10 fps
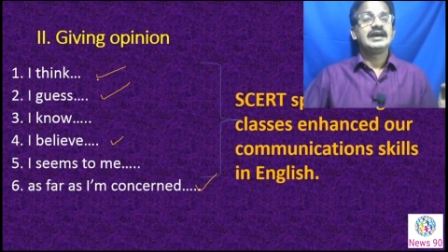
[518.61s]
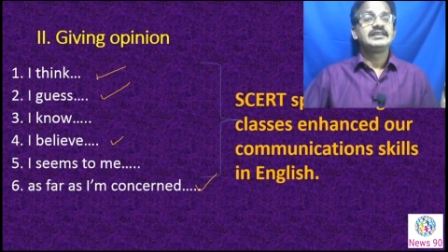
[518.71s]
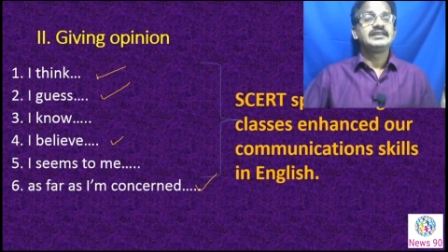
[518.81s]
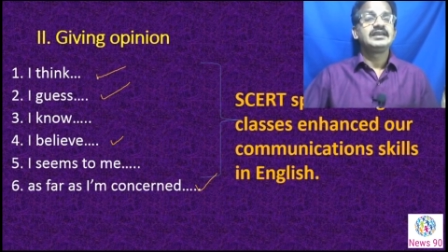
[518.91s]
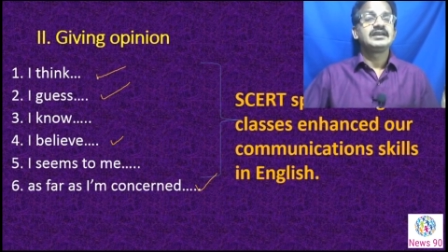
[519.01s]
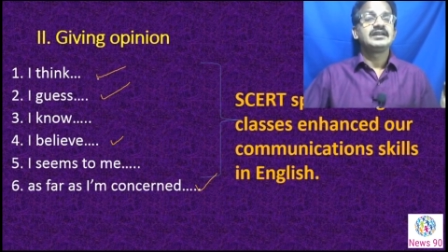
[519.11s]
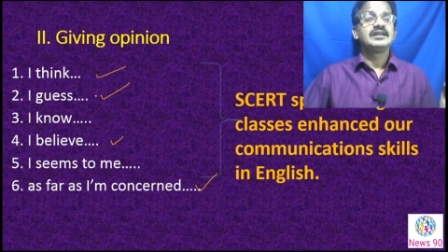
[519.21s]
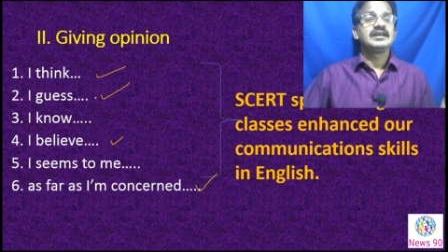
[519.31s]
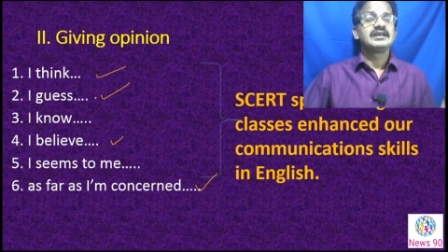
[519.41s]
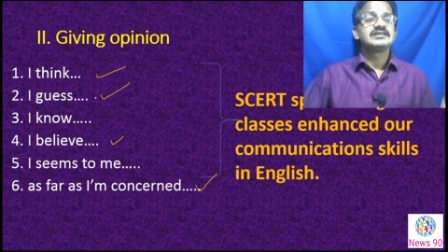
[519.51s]
i think
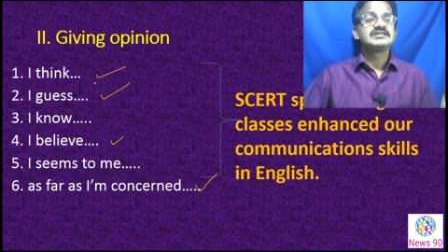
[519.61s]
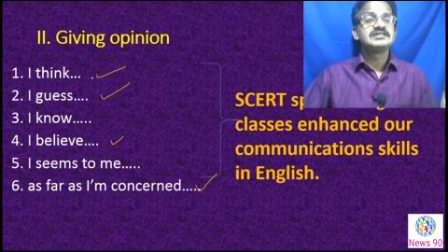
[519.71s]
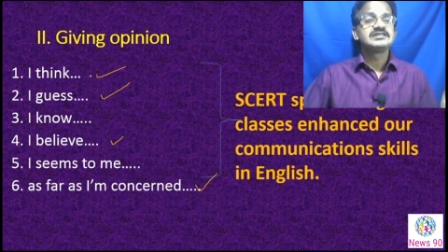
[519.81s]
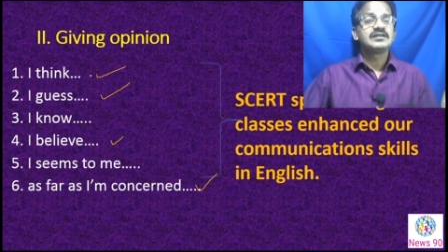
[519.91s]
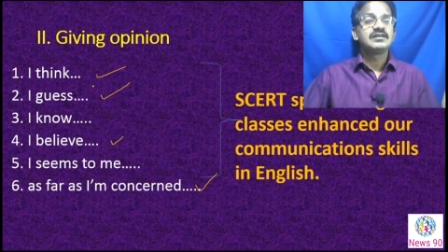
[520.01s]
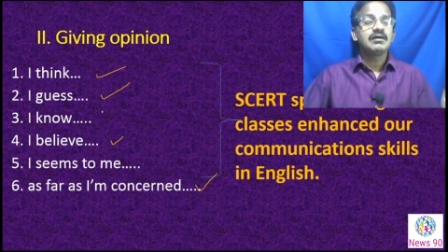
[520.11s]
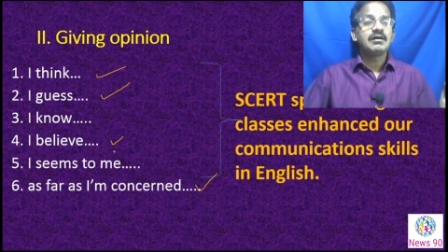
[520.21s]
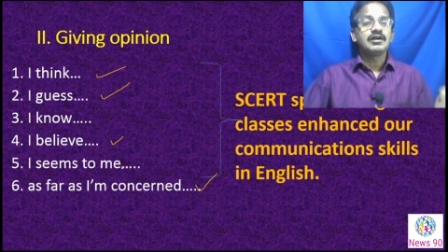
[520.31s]
and i guess these are the